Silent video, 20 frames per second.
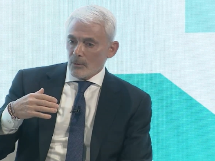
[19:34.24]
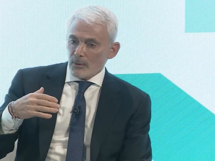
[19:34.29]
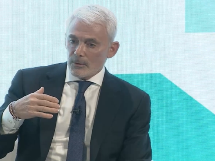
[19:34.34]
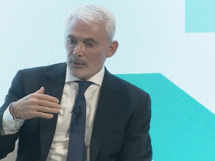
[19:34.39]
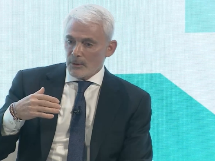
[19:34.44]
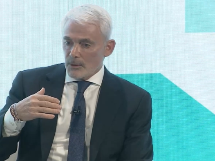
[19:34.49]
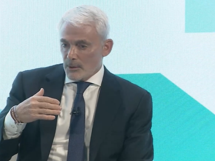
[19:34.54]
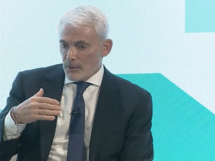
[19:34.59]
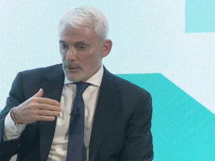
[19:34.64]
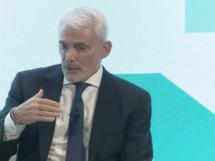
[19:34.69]

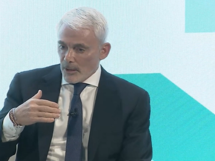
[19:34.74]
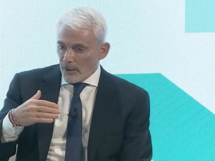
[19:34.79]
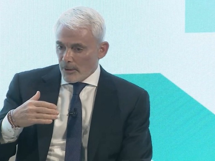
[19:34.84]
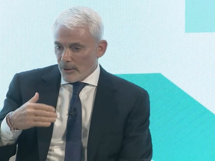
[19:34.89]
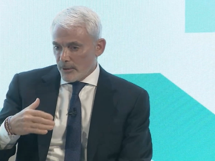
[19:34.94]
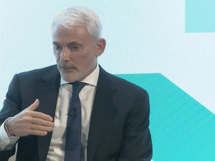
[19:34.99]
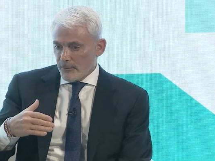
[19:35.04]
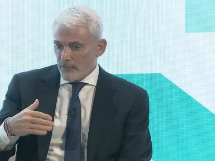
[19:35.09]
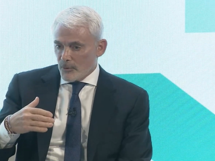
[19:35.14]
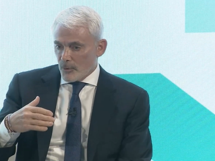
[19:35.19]

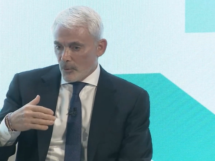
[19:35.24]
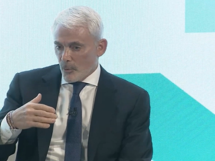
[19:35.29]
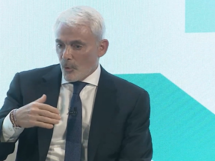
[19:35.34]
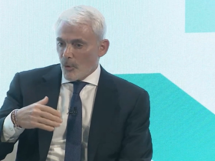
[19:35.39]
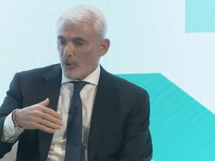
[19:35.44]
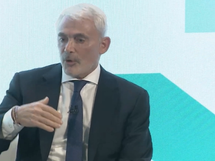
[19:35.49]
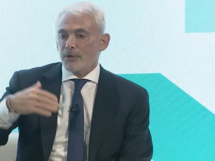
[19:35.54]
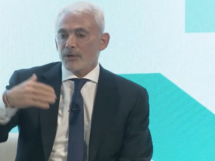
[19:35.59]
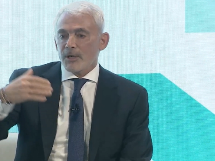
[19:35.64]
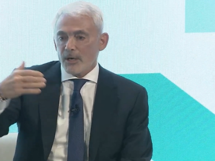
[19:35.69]
narrative, the
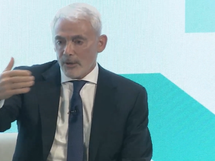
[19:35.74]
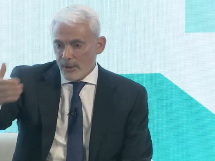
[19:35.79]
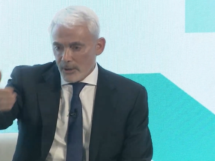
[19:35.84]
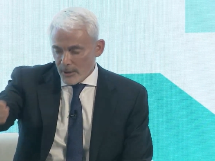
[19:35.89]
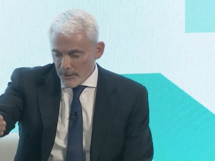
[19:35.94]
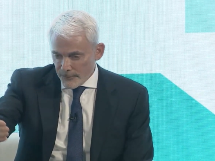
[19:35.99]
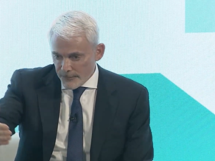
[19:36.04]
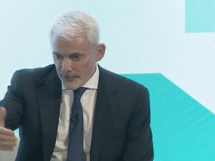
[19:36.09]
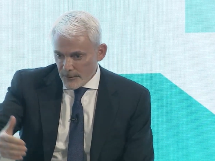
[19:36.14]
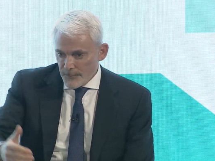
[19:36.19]
war
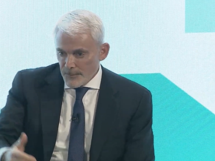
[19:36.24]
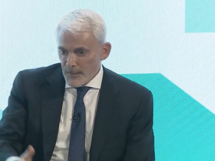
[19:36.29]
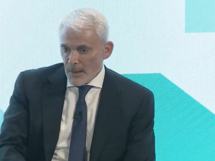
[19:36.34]
narrative